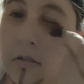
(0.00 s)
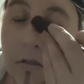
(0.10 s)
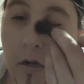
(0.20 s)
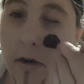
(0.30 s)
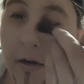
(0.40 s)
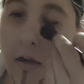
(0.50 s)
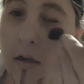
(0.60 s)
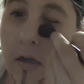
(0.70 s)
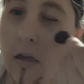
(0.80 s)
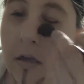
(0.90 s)
dark
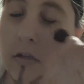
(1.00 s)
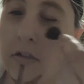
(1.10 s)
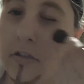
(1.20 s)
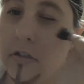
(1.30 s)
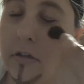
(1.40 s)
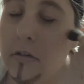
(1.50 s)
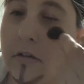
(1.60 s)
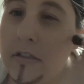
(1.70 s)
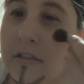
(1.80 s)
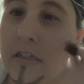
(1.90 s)
circle
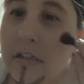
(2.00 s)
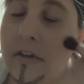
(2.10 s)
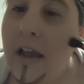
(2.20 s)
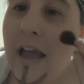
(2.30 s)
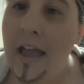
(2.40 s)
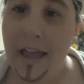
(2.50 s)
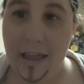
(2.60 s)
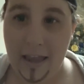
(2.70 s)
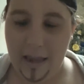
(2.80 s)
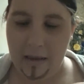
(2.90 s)
concealer,
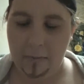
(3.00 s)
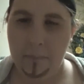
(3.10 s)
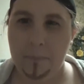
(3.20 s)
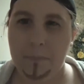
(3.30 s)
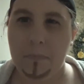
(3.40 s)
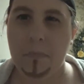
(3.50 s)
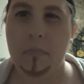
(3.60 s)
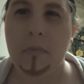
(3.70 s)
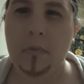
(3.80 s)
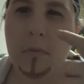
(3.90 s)
it
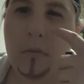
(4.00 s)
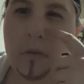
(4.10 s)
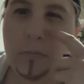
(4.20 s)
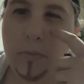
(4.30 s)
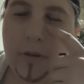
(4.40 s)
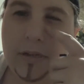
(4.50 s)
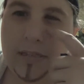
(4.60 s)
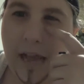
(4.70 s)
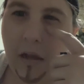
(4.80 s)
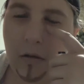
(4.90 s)
brings
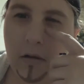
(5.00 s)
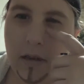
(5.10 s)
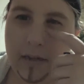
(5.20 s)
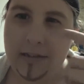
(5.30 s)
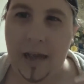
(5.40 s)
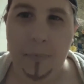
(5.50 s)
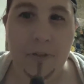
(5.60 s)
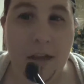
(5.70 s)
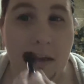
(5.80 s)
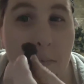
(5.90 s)
out a depth in